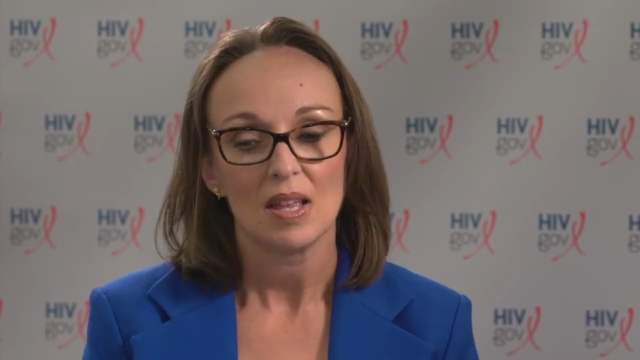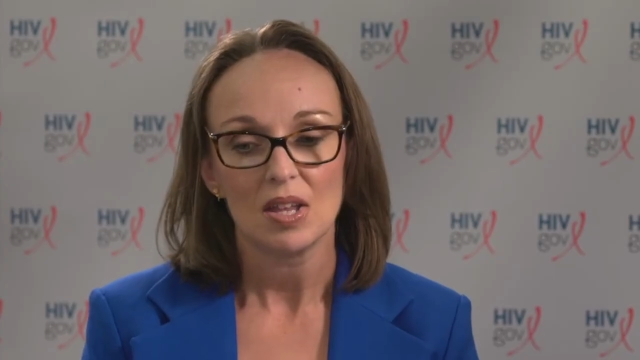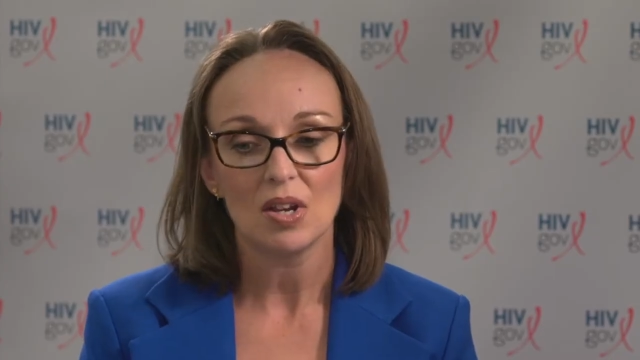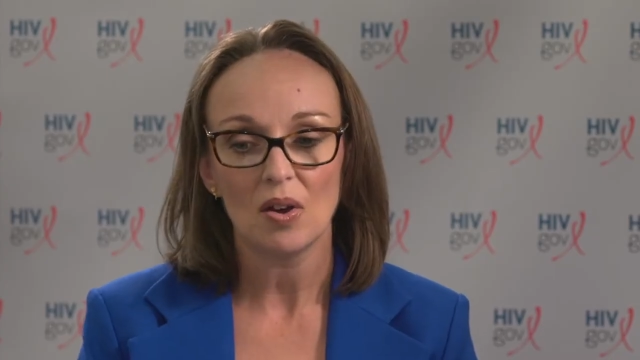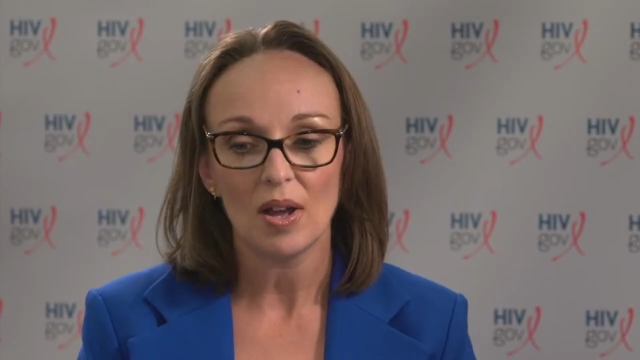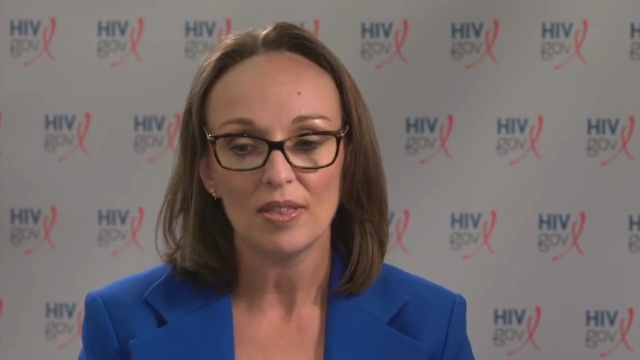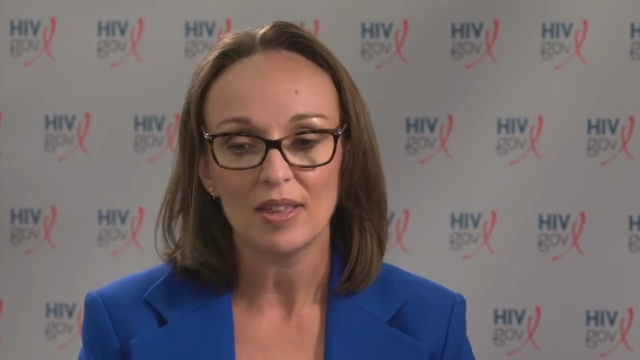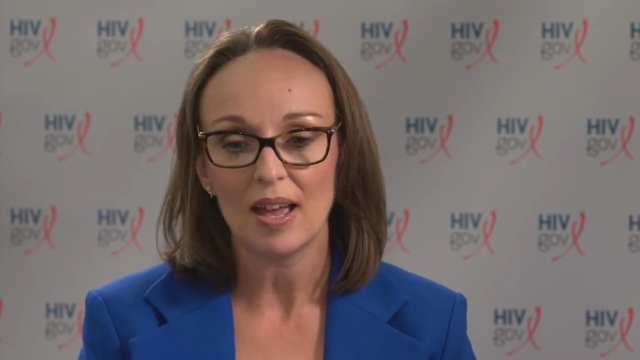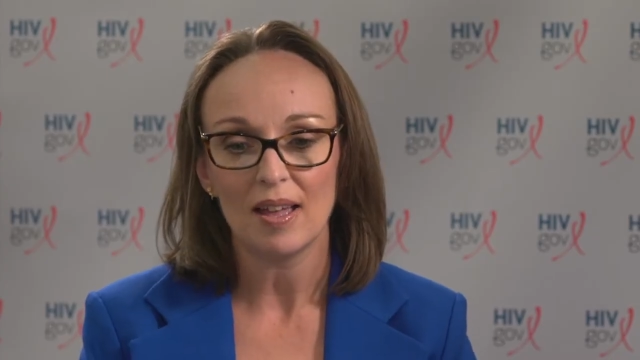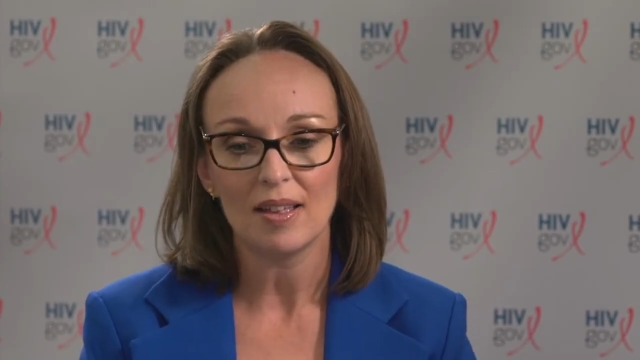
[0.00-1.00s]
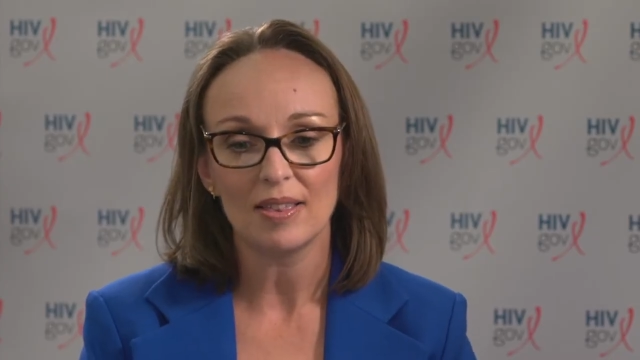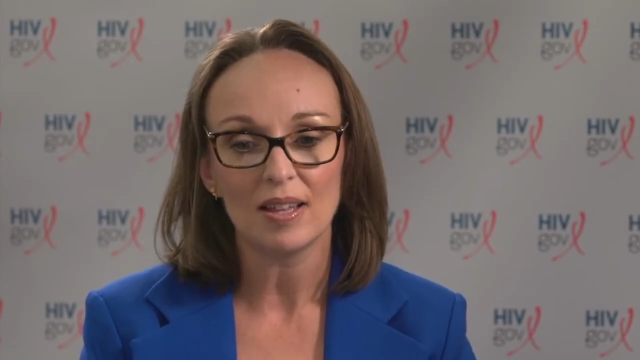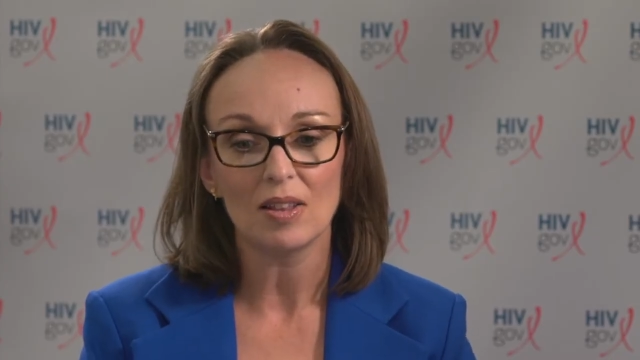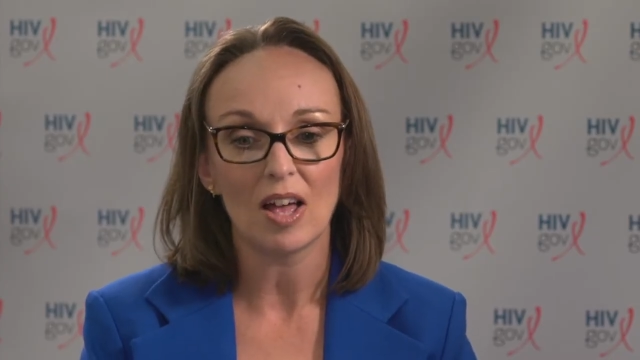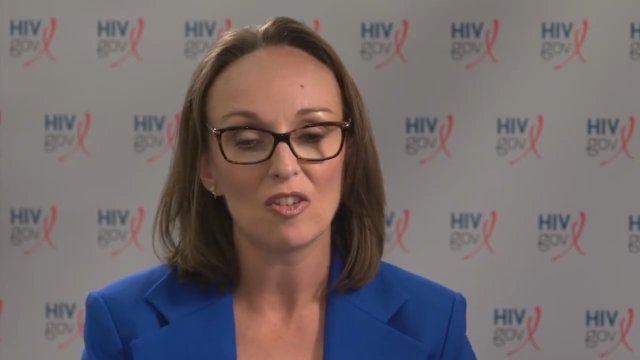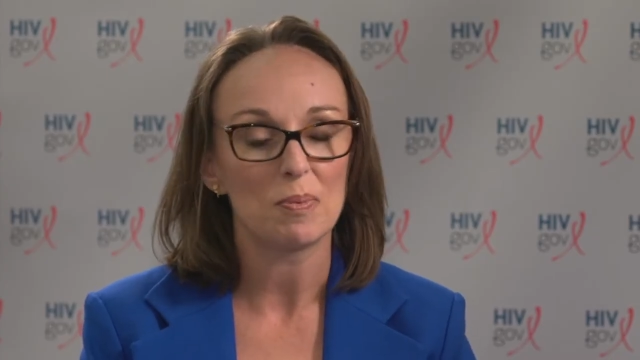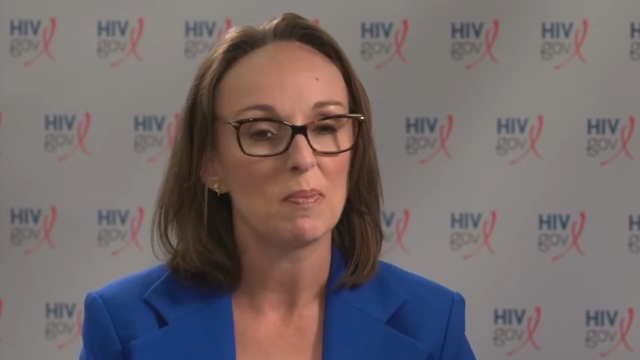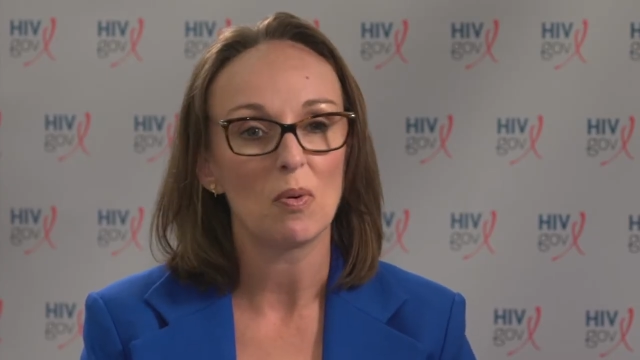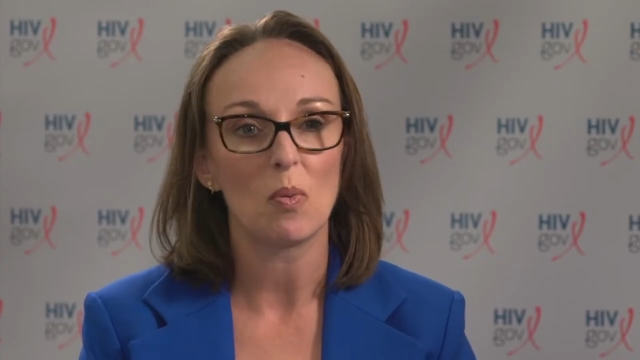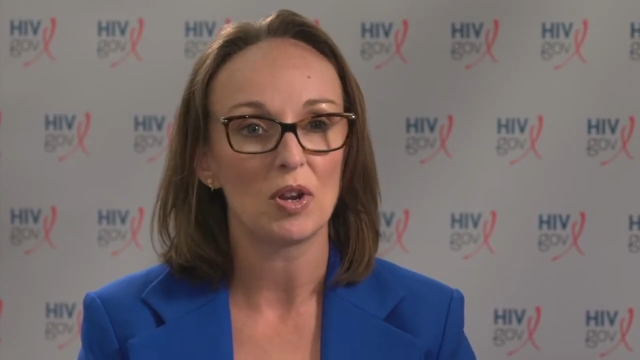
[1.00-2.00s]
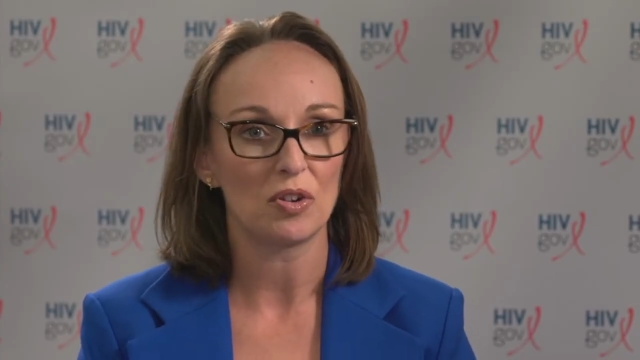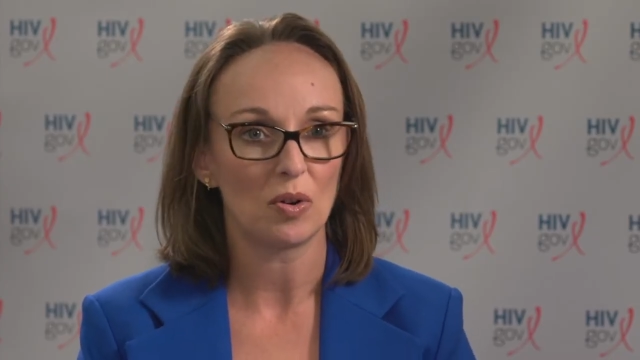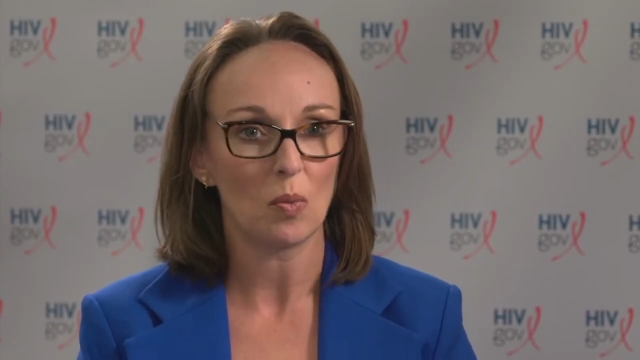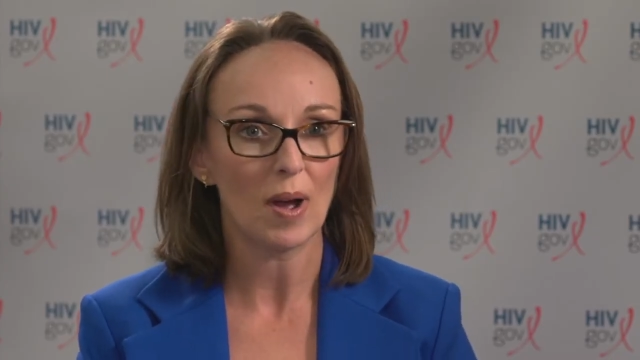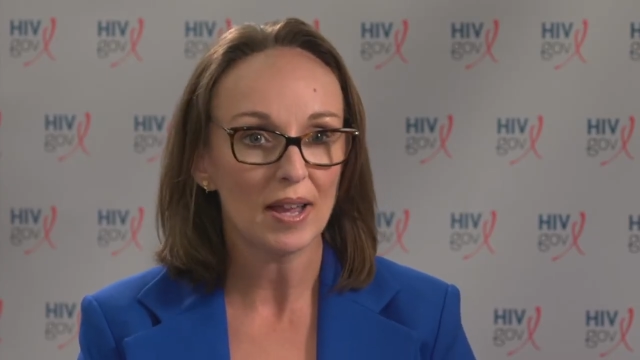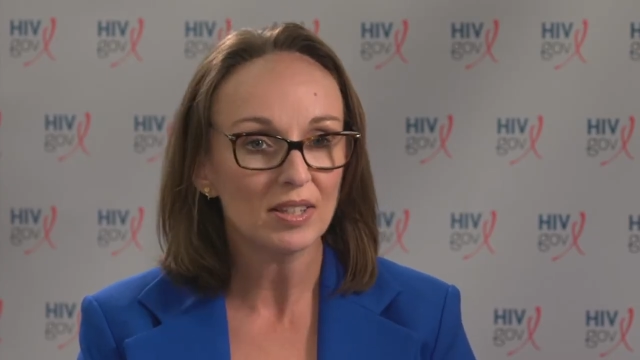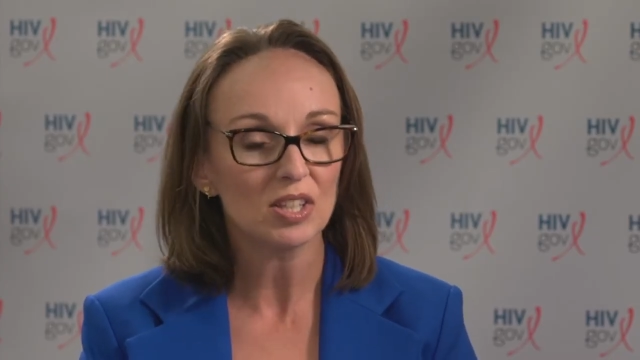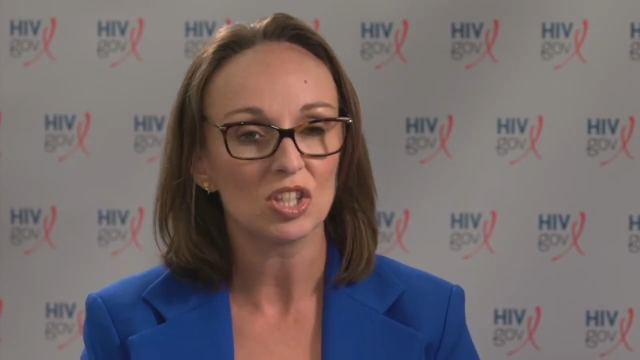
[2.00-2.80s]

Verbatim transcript: You know, I, I think a lot of people wonder why is it